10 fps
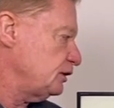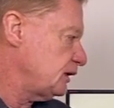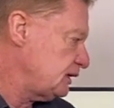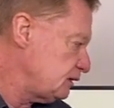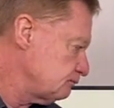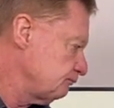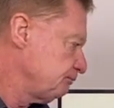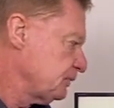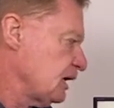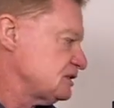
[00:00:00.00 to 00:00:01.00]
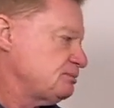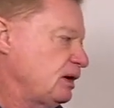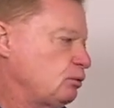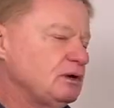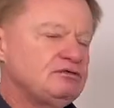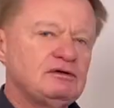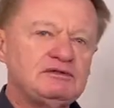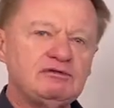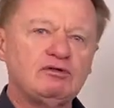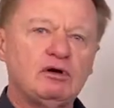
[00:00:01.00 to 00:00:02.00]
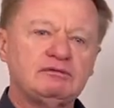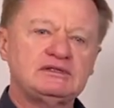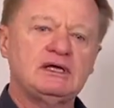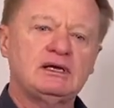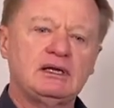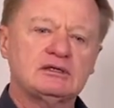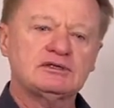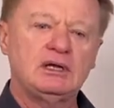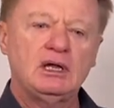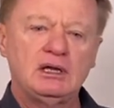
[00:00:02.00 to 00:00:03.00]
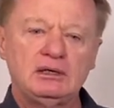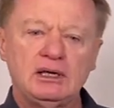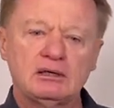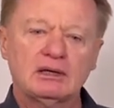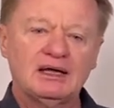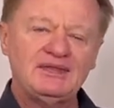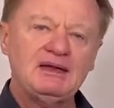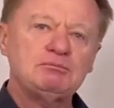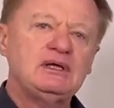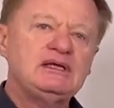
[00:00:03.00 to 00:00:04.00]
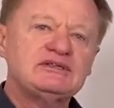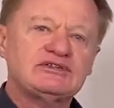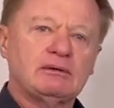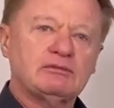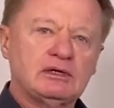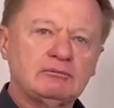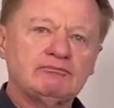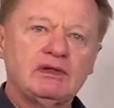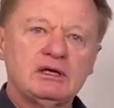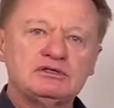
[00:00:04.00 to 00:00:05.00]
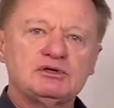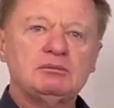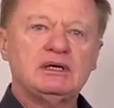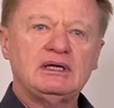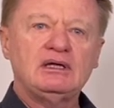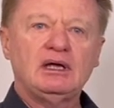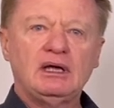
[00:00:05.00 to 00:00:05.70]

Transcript: that in, it's about $155 a townhouse. Now, that means something to me.